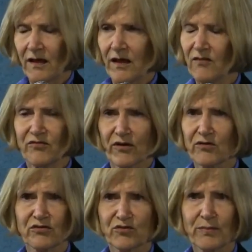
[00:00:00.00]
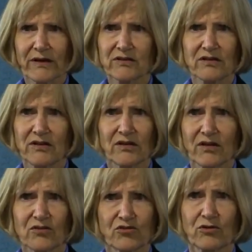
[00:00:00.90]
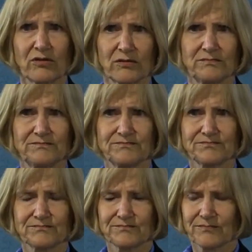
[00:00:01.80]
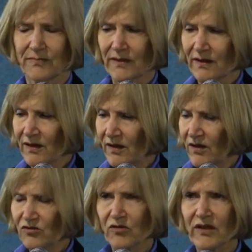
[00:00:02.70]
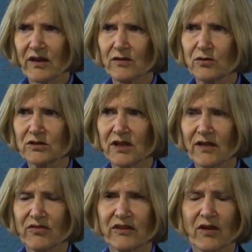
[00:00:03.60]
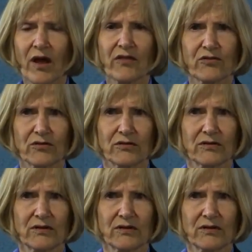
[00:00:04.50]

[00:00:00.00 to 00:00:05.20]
a very respected journal. So then I looked at the author.